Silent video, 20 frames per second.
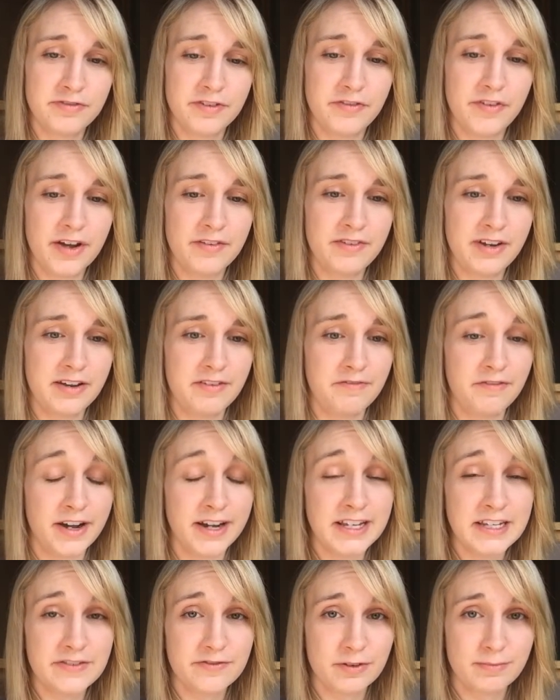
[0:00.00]
If you have any
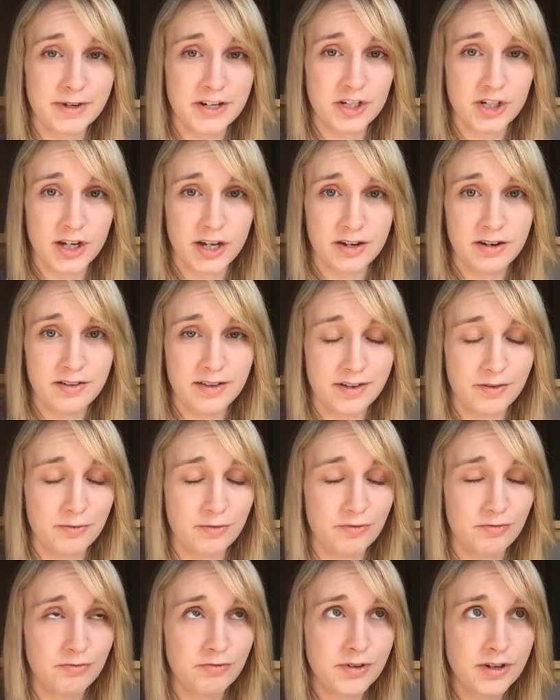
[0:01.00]
advice for my channel, I
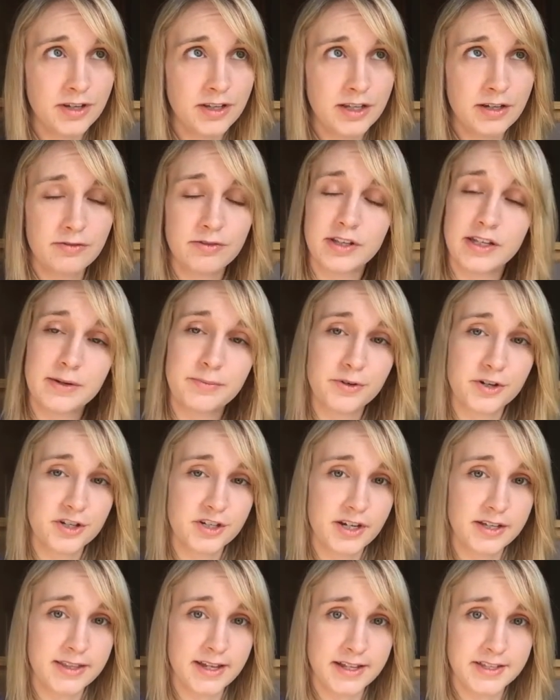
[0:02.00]
would really, really
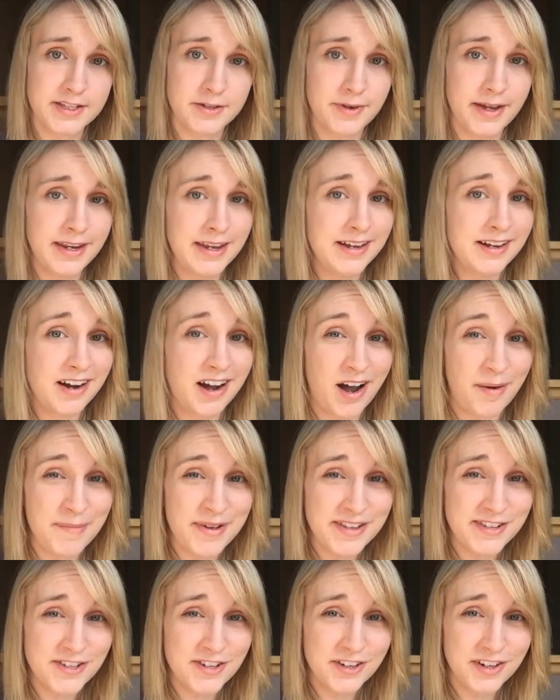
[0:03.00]
appreciate that. So any
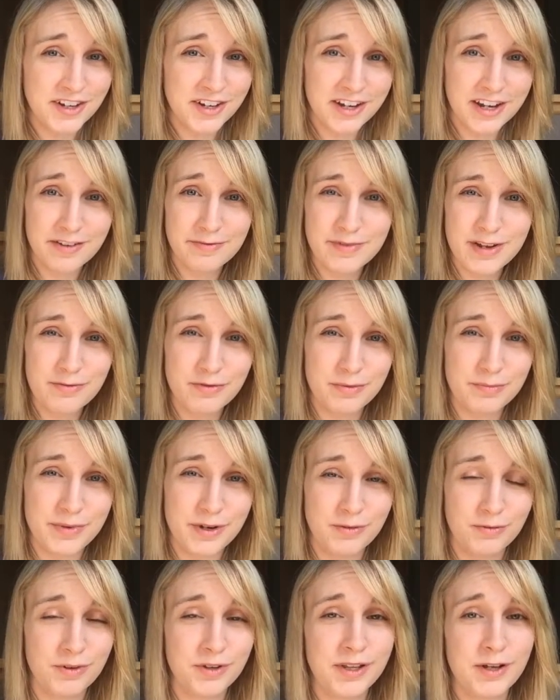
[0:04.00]
comments you could give me would
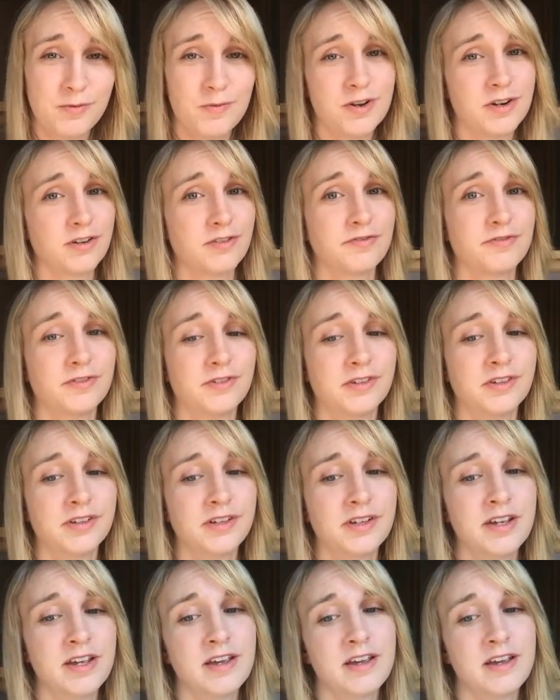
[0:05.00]
be really wonderful.